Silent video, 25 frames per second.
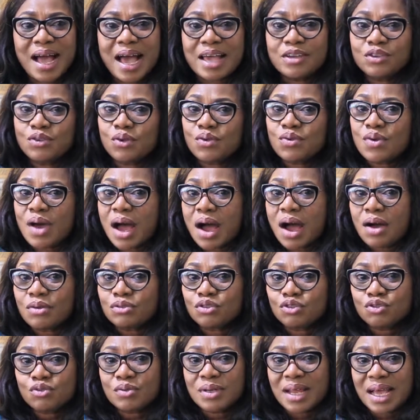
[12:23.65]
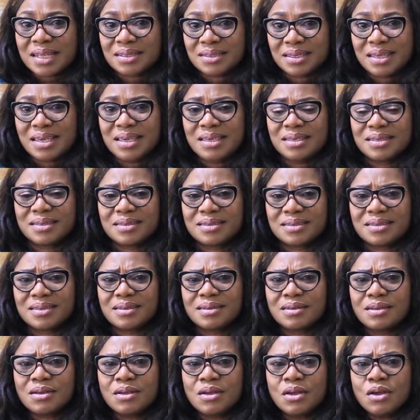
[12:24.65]
I don't know how true that is.
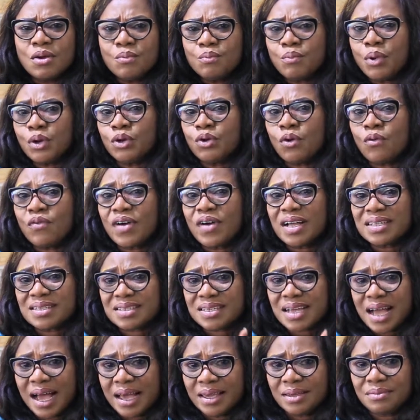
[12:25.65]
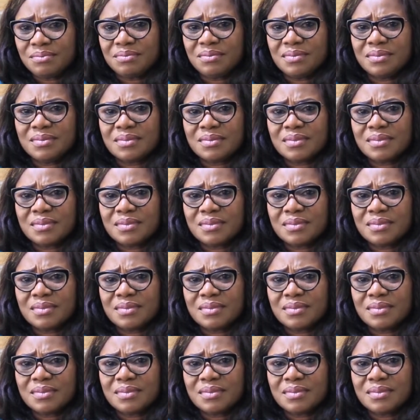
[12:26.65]
But over time,